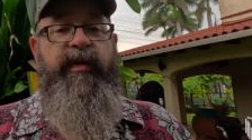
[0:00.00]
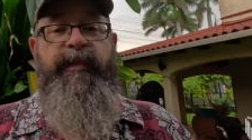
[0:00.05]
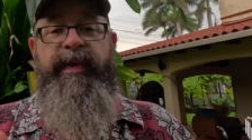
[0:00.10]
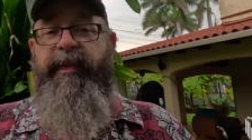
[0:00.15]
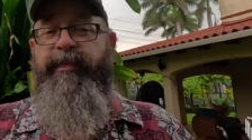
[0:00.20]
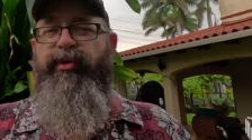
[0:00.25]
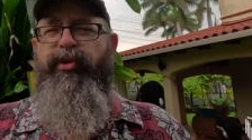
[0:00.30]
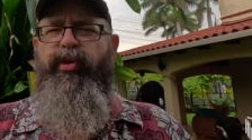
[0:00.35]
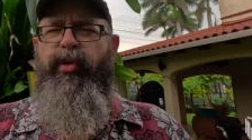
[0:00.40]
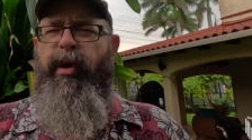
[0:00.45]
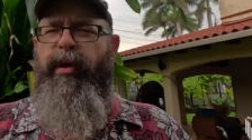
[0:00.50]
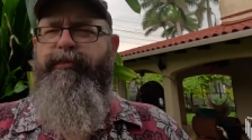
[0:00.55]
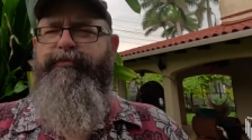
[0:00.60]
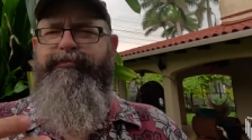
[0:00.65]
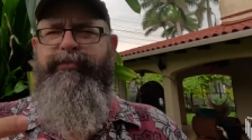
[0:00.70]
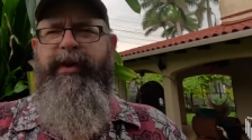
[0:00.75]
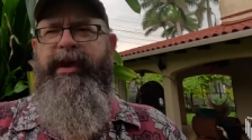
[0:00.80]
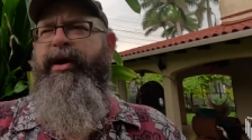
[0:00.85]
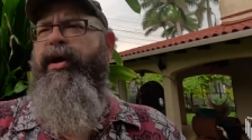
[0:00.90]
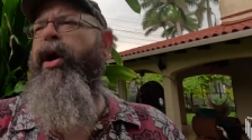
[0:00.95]
People who are
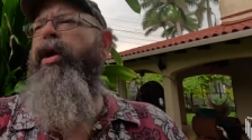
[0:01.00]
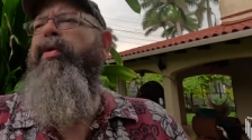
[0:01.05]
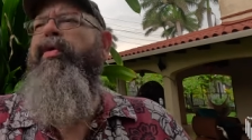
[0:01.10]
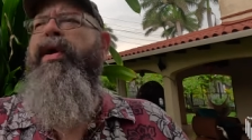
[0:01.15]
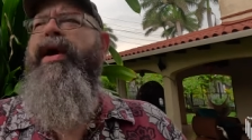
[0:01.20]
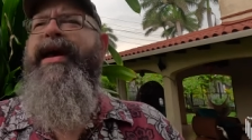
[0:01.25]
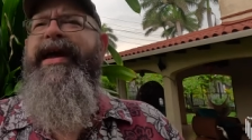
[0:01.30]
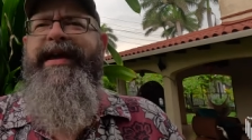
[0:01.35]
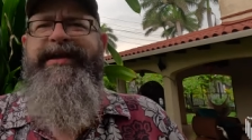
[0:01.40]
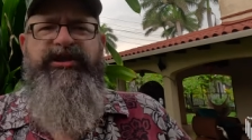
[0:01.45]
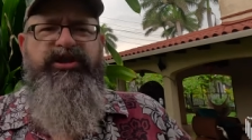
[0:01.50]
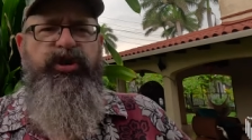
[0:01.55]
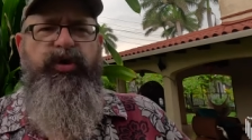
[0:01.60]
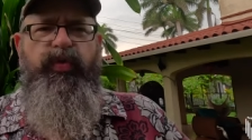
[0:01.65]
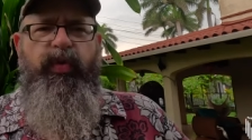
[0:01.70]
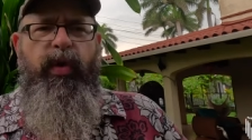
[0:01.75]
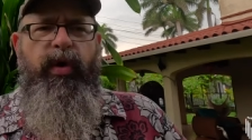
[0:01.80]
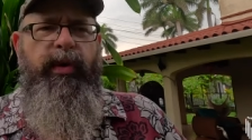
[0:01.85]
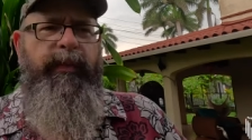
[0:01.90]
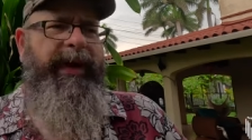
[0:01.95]
like, oh, it's too
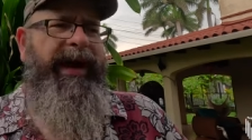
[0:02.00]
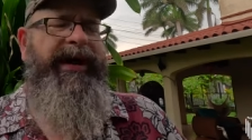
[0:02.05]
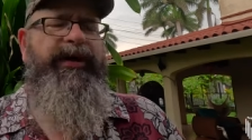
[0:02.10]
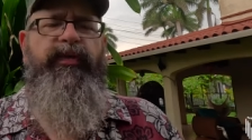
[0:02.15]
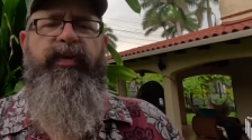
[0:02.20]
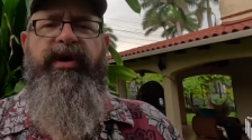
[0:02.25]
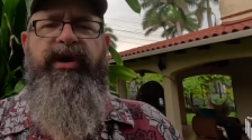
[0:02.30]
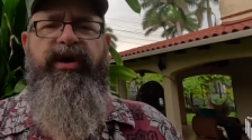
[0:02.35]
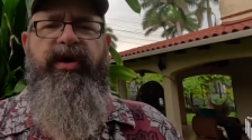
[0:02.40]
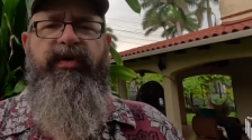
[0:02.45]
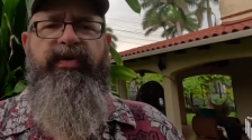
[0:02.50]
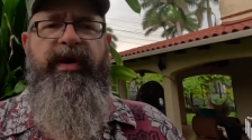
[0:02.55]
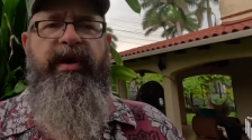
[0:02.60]
warm, I don't want to go